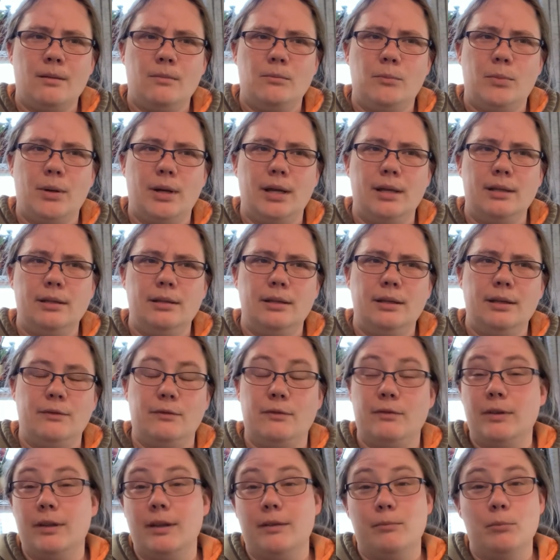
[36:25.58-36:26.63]
but if
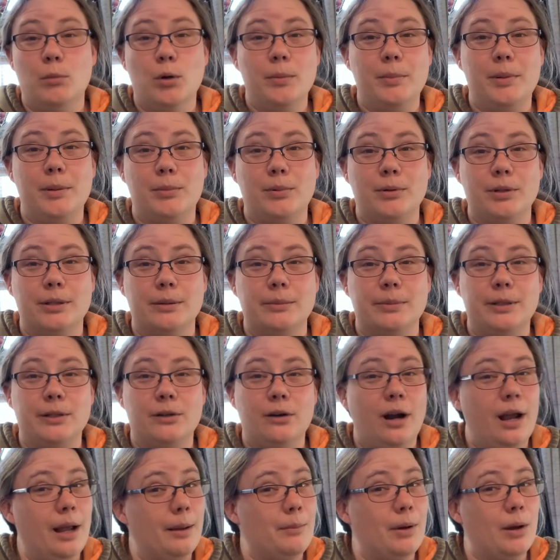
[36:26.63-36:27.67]
more people
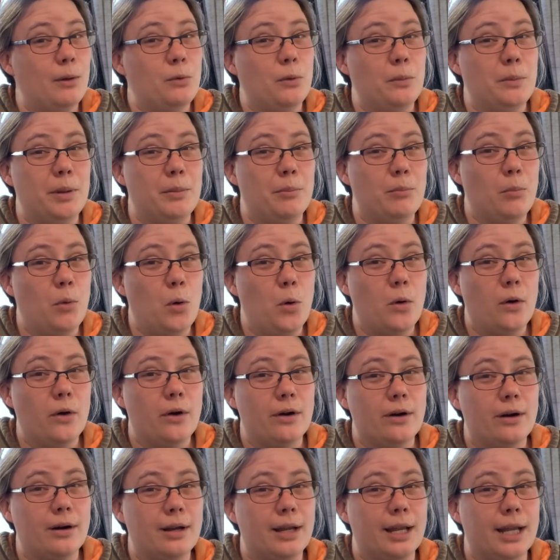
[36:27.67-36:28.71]
subscribe, I will be
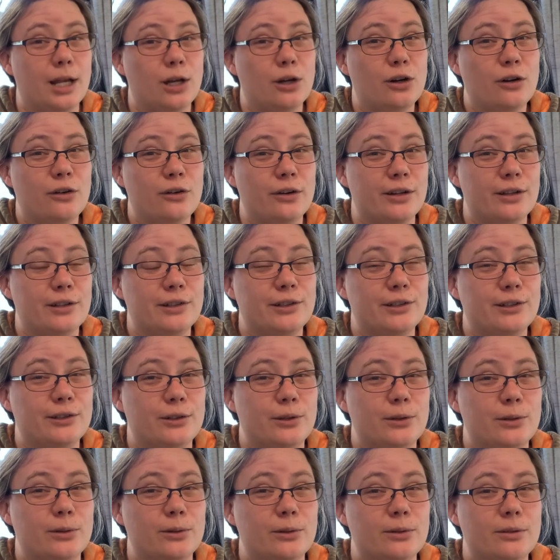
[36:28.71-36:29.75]
more encouraged
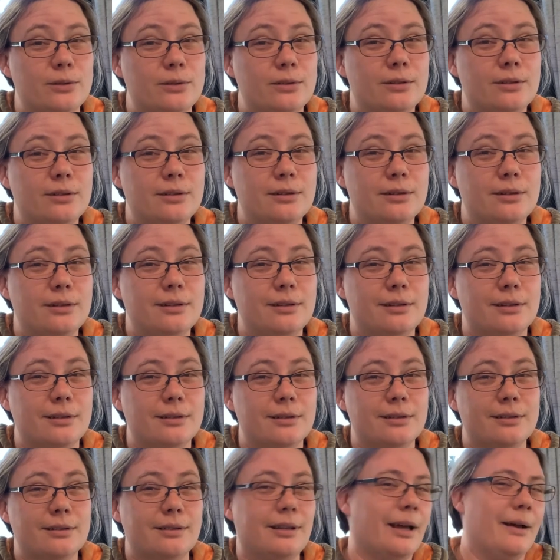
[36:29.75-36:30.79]
to,
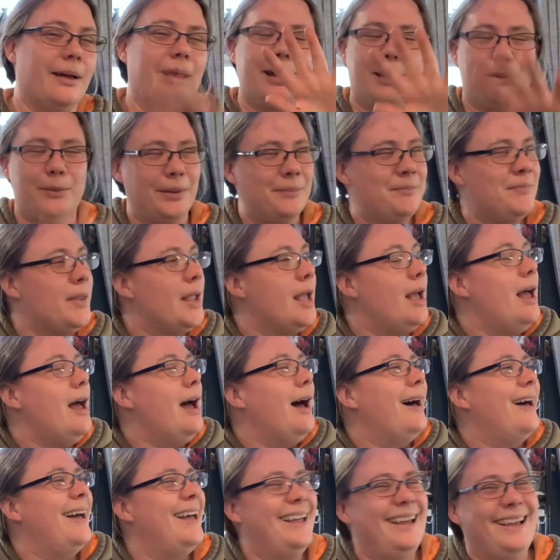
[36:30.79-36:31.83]
no, anyway,
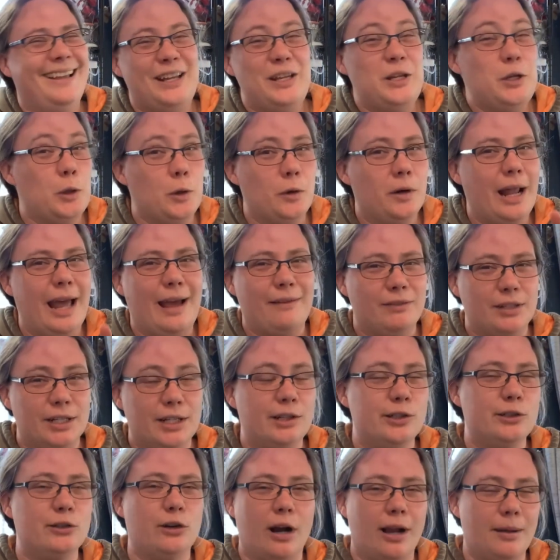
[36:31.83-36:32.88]
you don't have to
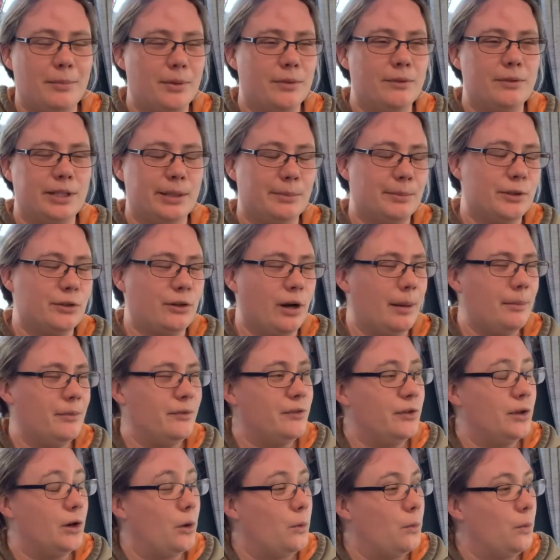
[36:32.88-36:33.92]
subscribe if
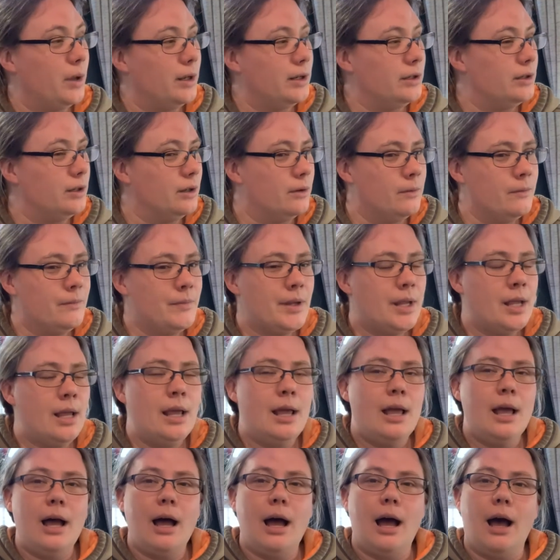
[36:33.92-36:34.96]
you don't want to.
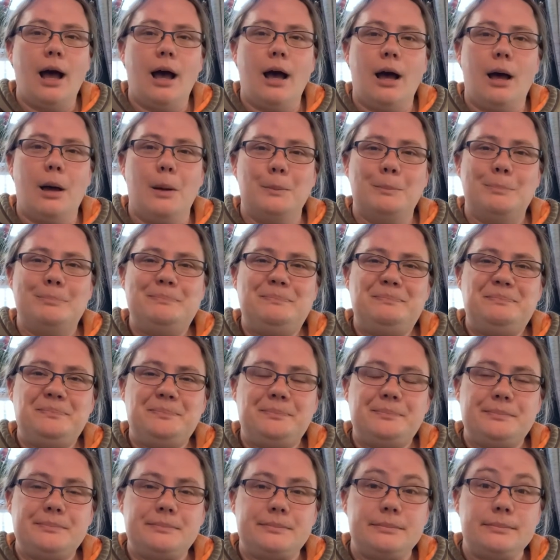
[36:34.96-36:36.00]

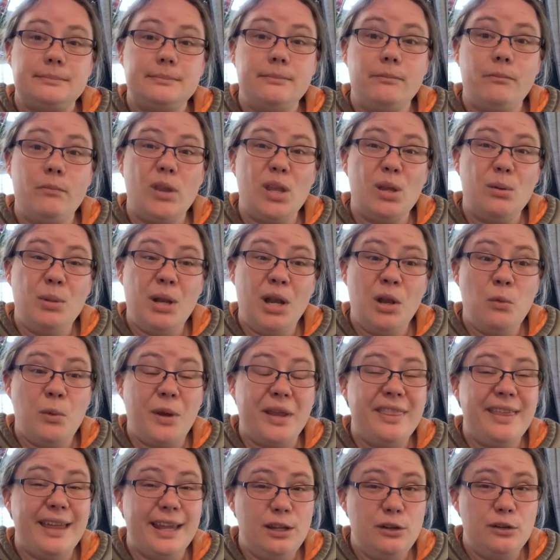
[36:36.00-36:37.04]
But anyway,
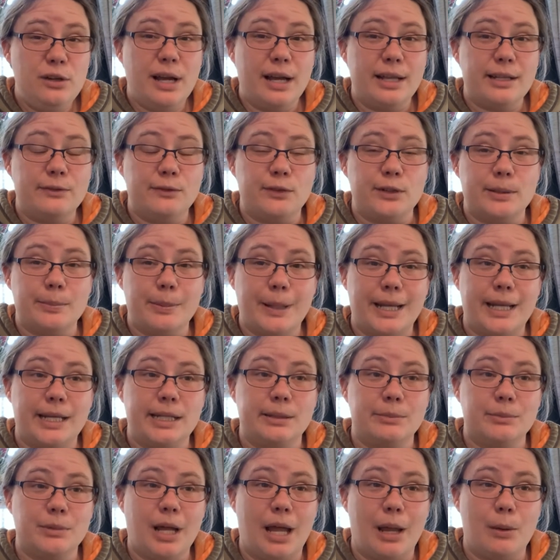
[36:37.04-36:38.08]
thank you guys for spending some
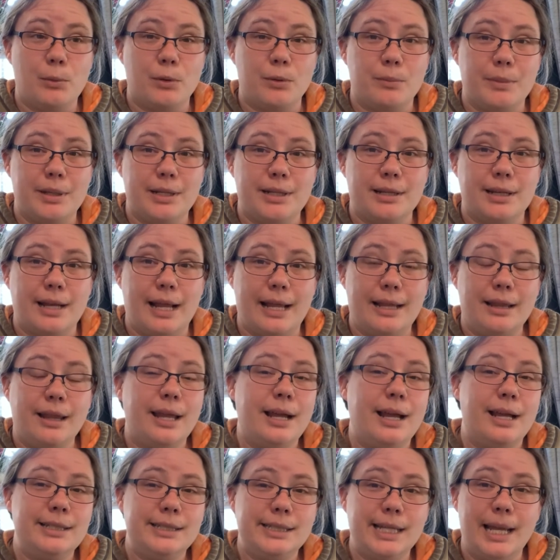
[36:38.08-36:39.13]
time with me today. Like
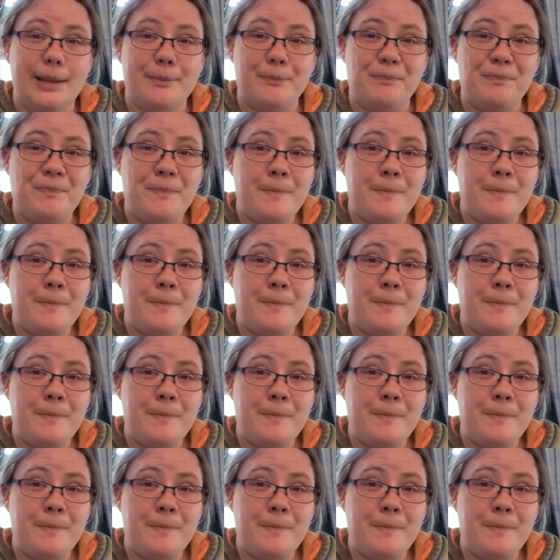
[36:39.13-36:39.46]
I said,